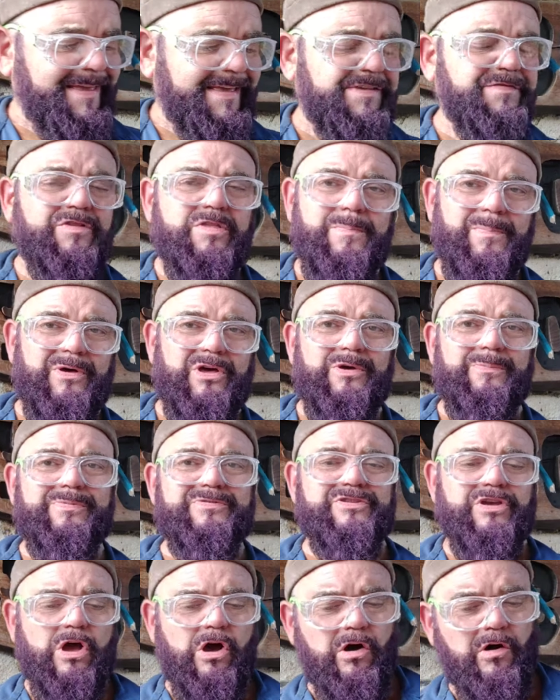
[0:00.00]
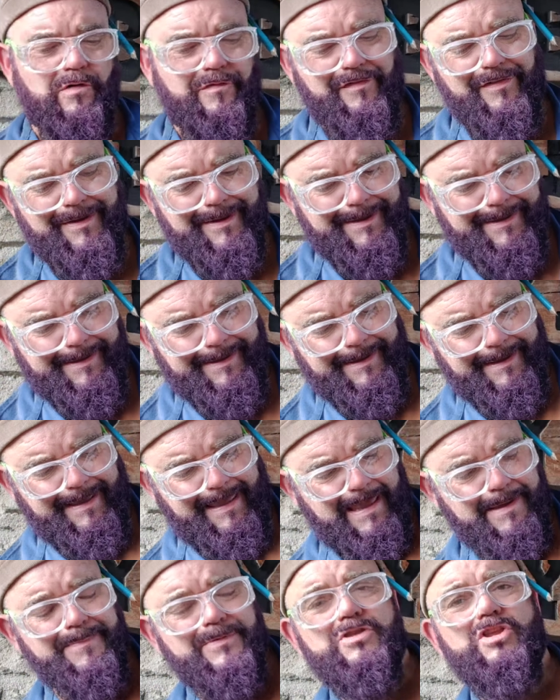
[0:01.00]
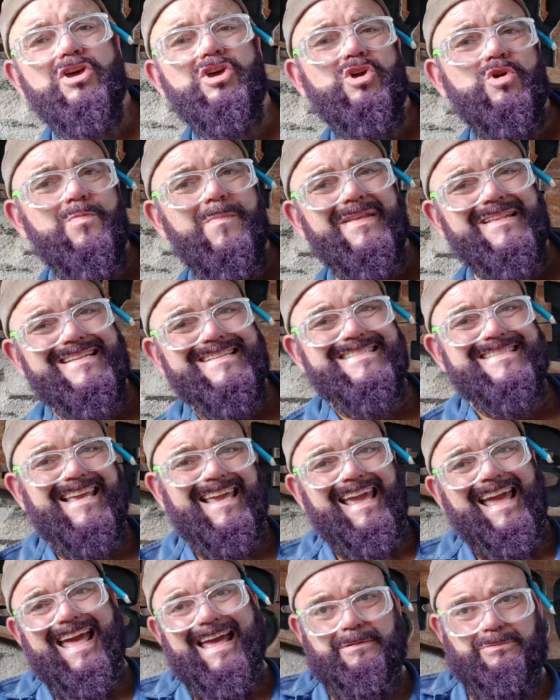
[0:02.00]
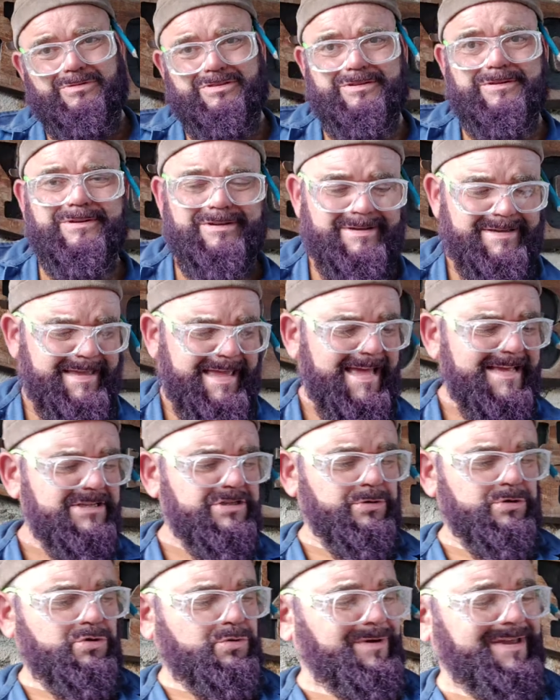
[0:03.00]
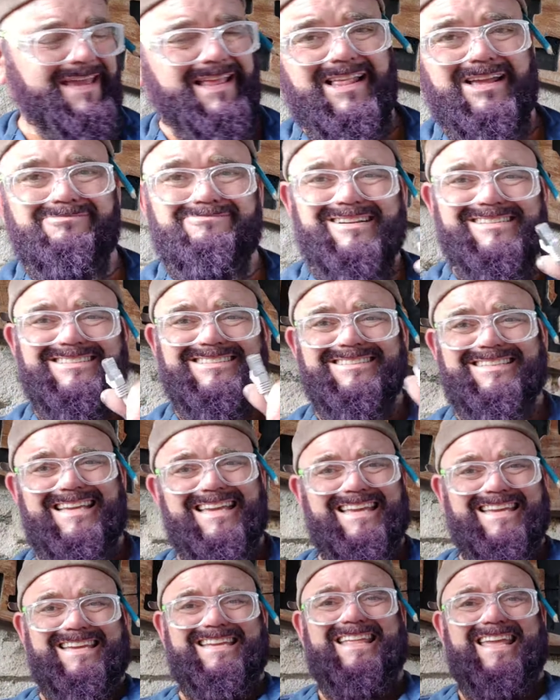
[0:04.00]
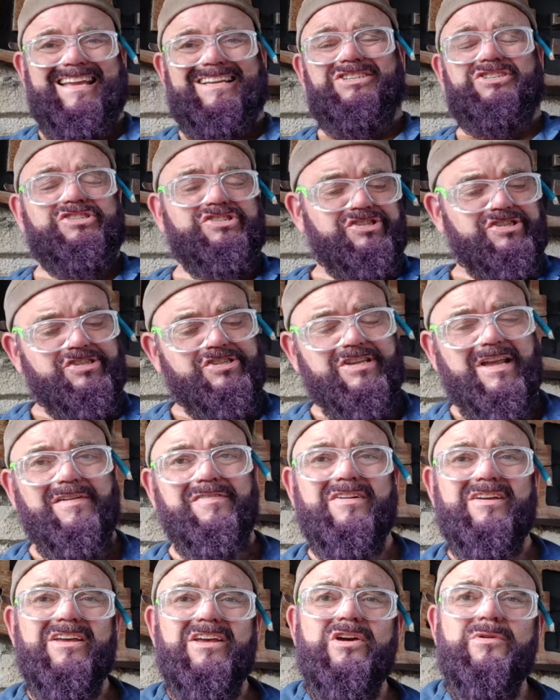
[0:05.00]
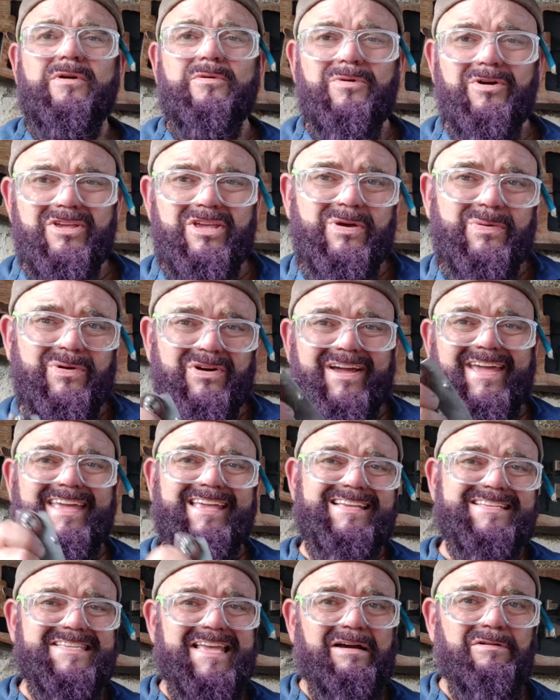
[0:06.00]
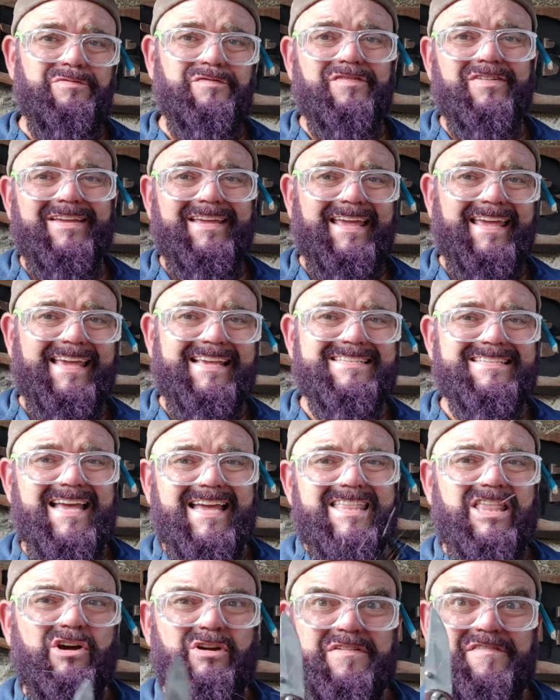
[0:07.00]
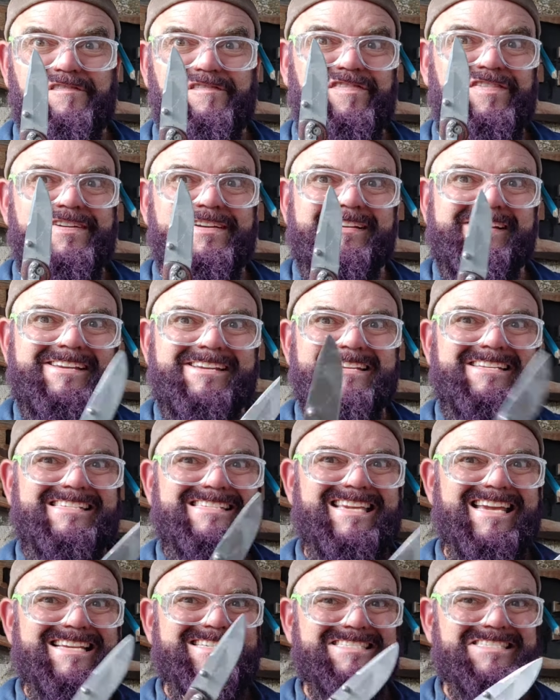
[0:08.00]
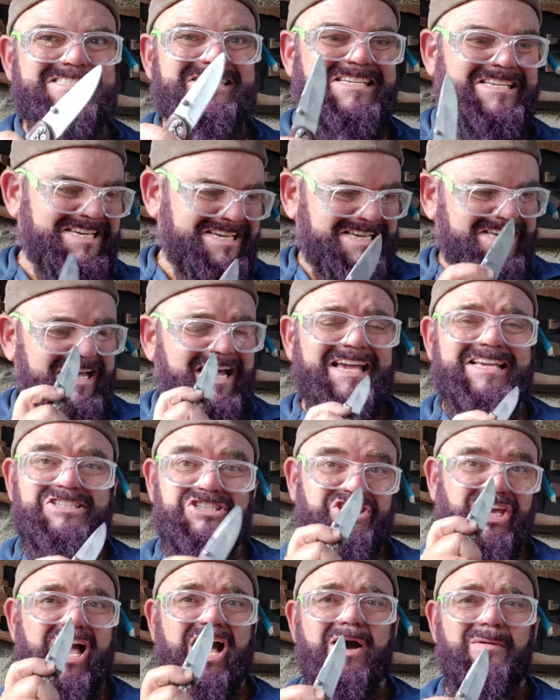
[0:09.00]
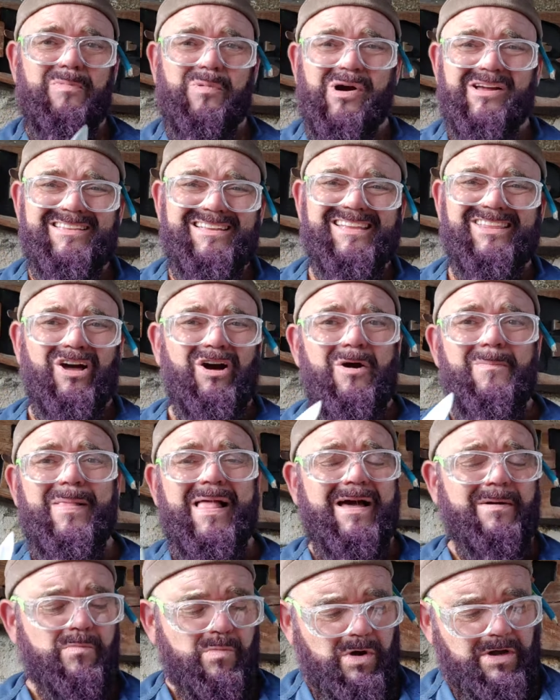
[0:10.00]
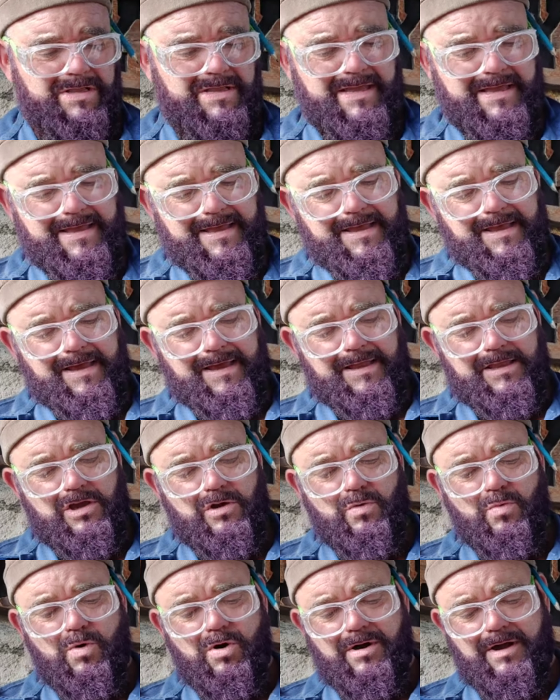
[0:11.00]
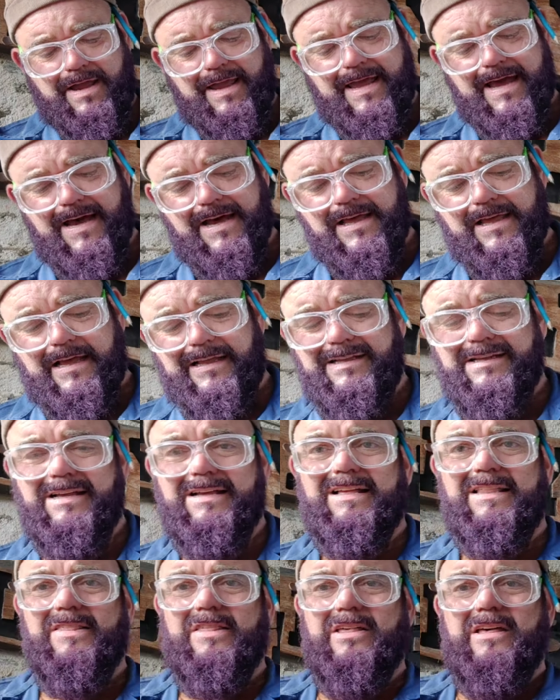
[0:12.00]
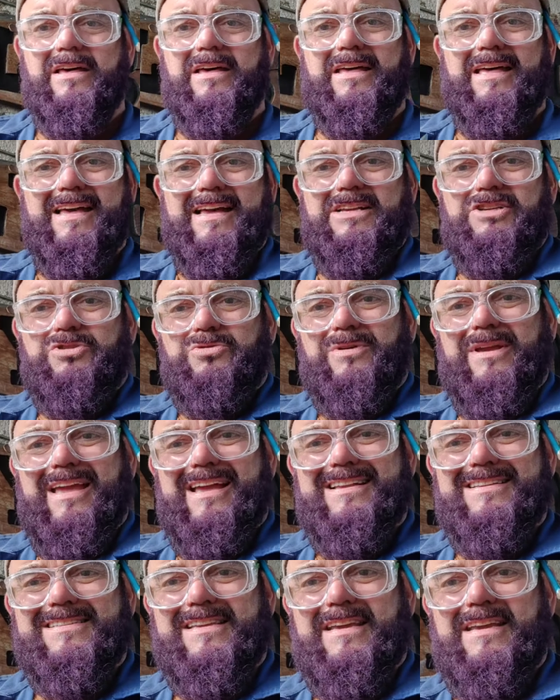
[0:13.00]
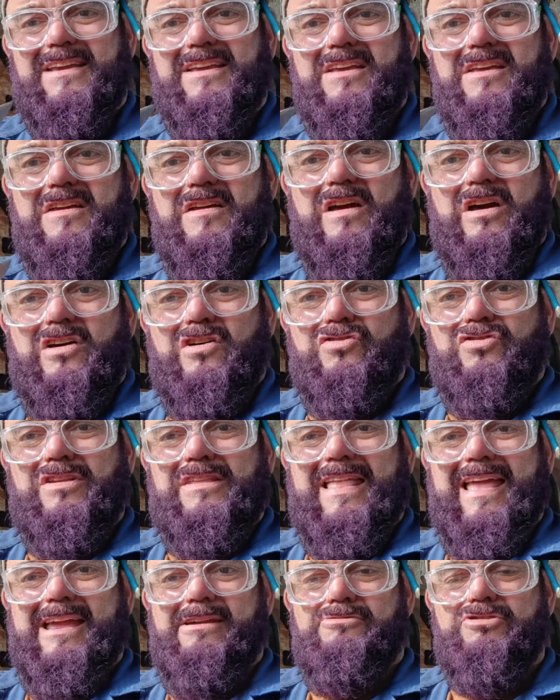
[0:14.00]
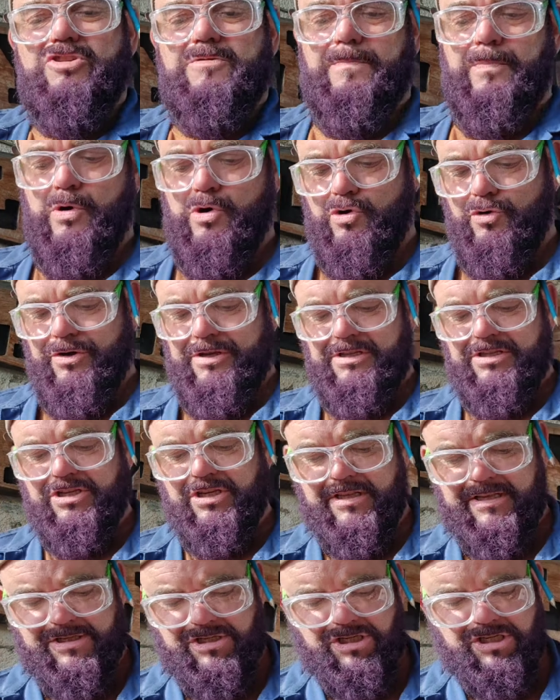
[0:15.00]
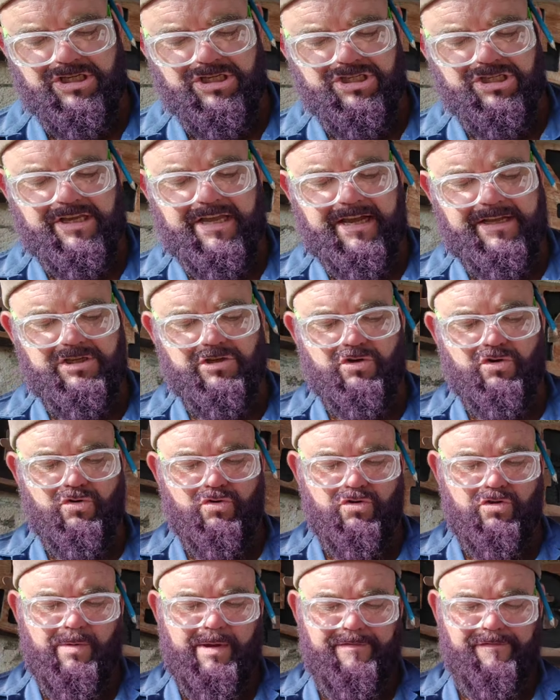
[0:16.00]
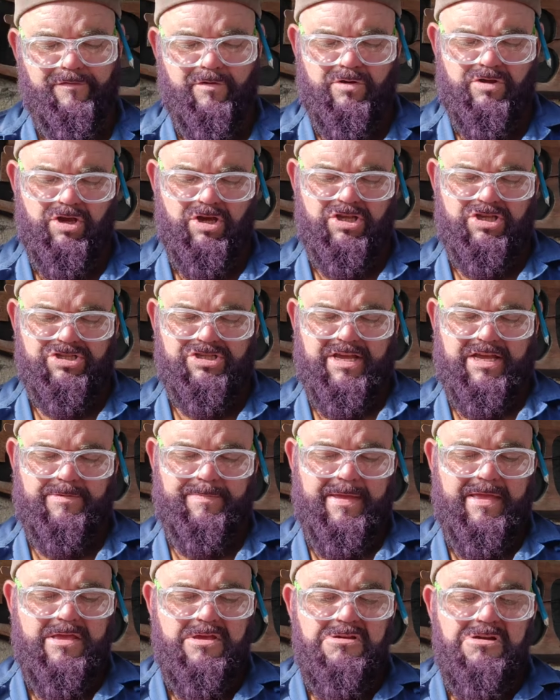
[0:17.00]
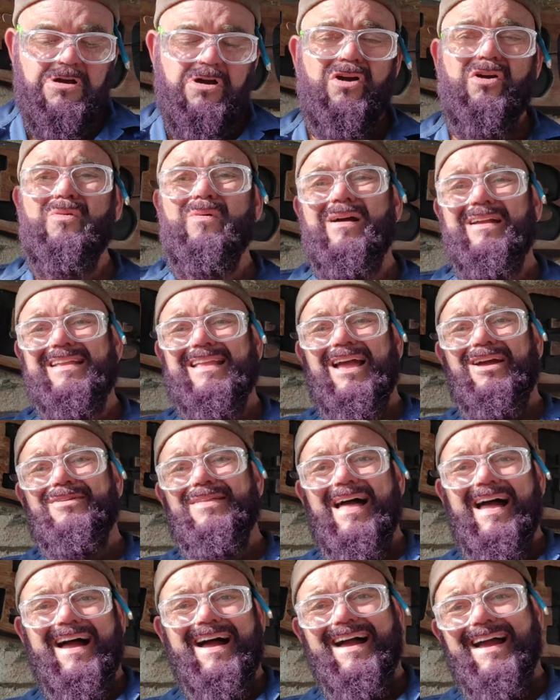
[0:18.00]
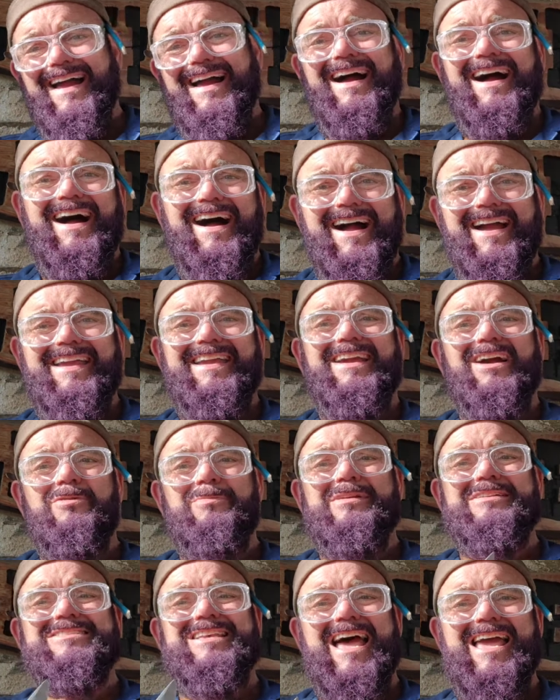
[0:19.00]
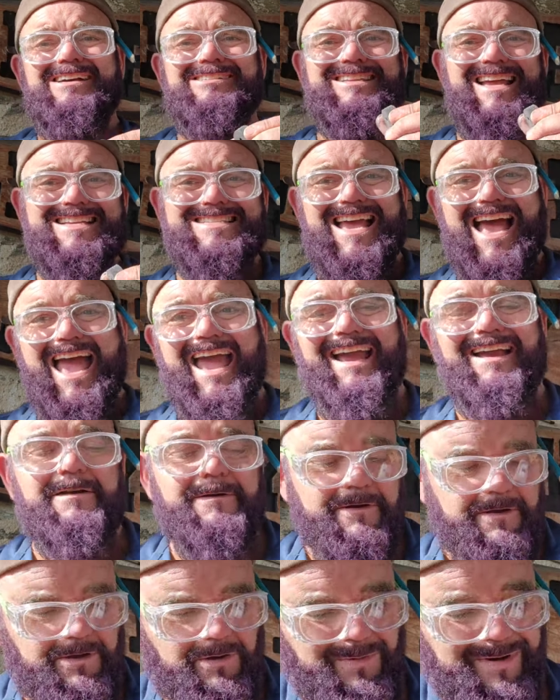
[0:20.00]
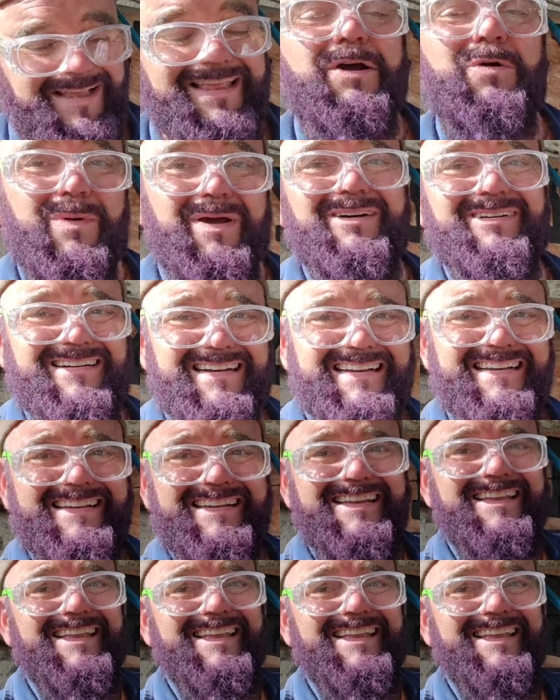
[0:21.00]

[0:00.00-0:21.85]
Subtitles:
It's for the purpose of keeping the humidity out, okay? So you don't get like rusty connections and stuff. But what you want to get yourself is a knife. Yes. A sharp one, not a blunt one, and you want to cut the actual gasket on the narrowest point. And this you just cut it all the way through. And you're going to say to me, oh, we do that. Ain't going to be sealed, is it? Well, it will.